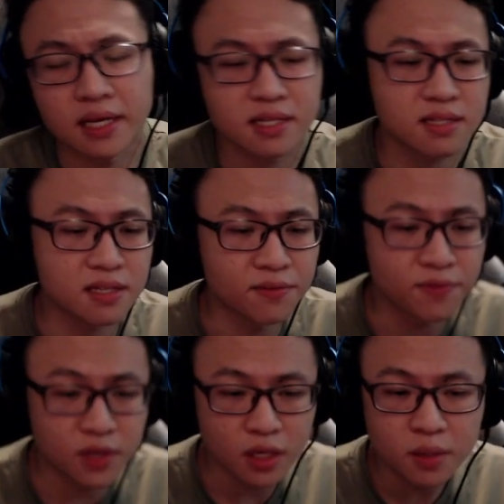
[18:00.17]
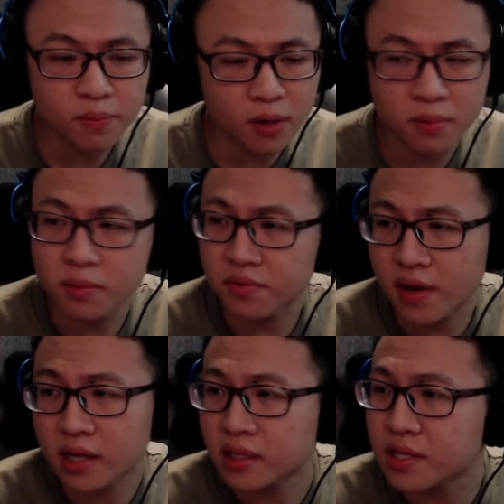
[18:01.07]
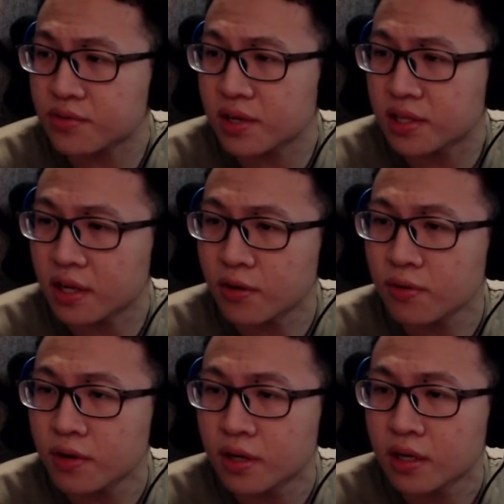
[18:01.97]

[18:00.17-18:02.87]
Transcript: severe problem with Arknights right now,